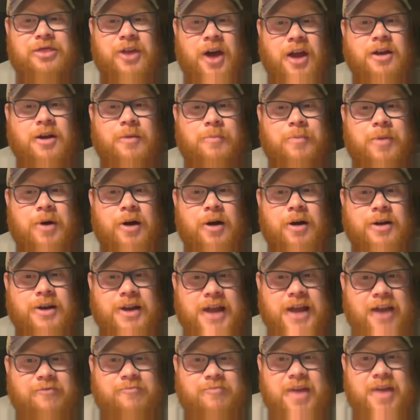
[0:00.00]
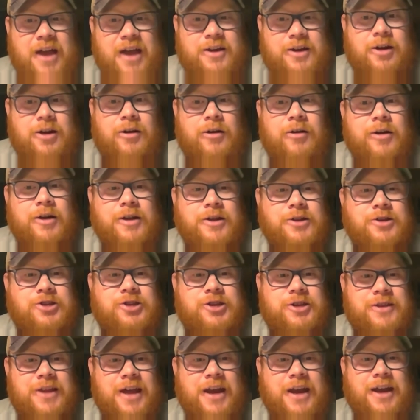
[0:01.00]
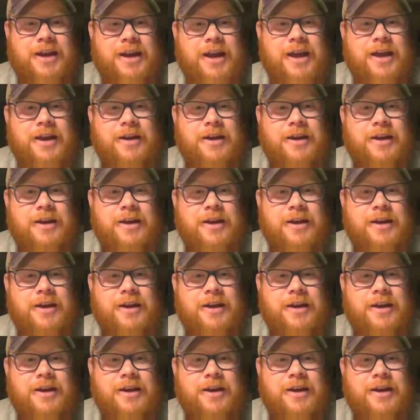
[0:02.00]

Thunderbird and gave him that courage that he needed.